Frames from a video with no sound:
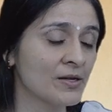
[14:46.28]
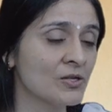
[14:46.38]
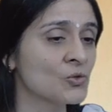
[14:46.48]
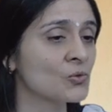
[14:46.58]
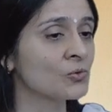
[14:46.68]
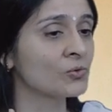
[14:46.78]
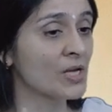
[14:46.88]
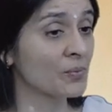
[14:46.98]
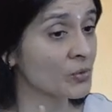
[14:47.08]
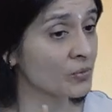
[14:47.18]
So,
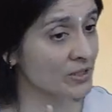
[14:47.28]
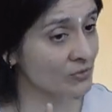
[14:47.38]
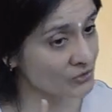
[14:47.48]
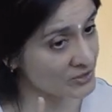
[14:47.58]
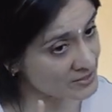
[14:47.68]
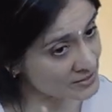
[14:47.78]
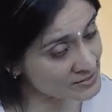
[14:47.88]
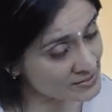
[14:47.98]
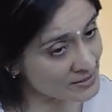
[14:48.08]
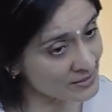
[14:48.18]
number one, if you're still
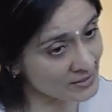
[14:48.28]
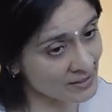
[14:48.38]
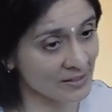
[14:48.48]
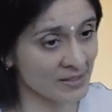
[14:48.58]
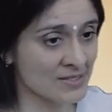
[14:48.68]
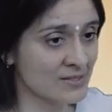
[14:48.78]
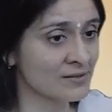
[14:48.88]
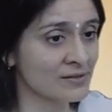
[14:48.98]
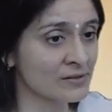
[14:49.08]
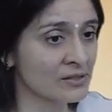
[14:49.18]
stuck in an
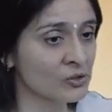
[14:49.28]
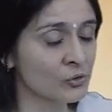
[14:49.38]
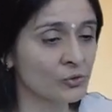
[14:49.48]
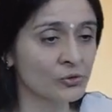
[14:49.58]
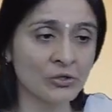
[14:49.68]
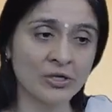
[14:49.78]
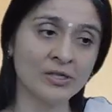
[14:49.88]
external Guru,